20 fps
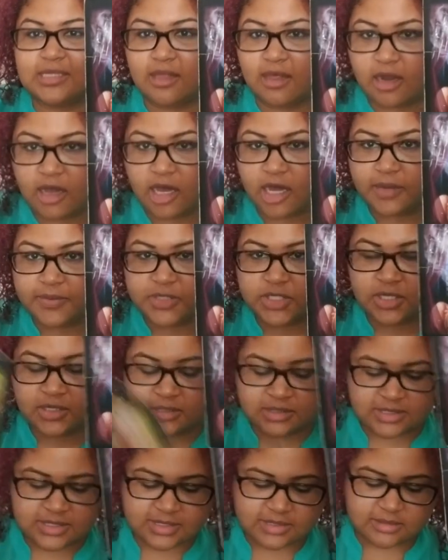a lot of
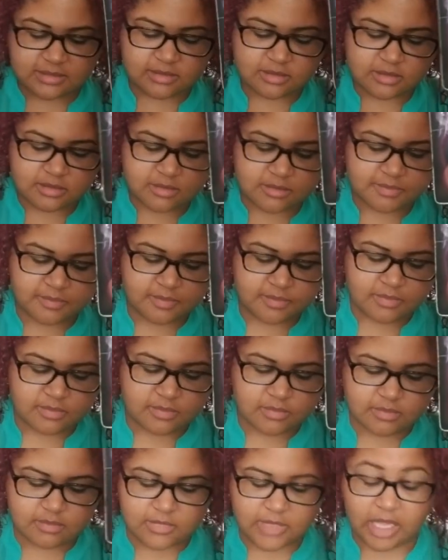options.
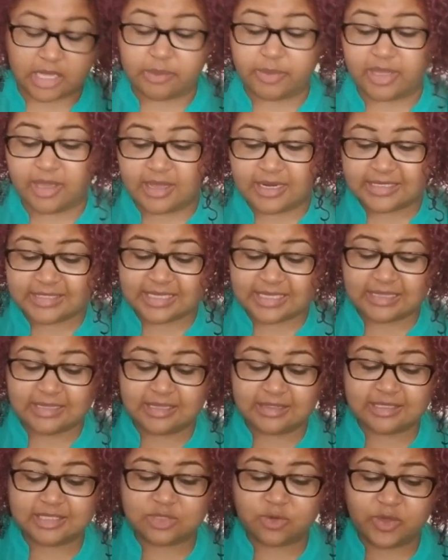And to be honest, I
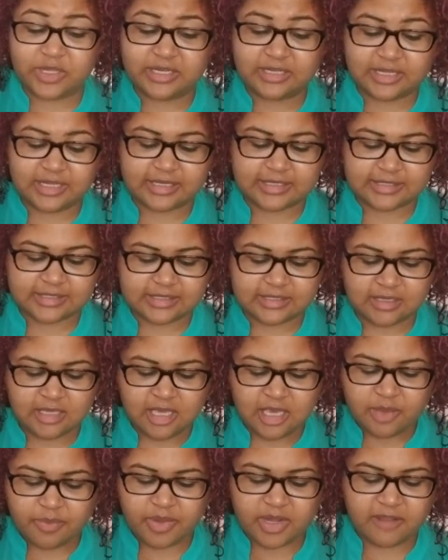think this Queen does.
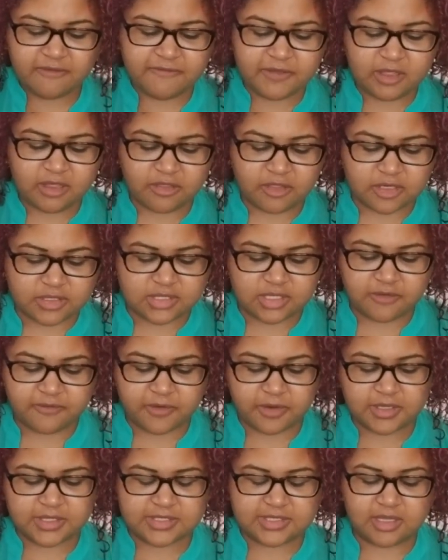But I feel like they're so
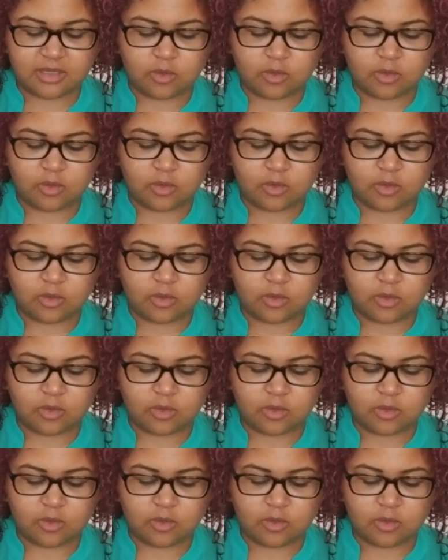focused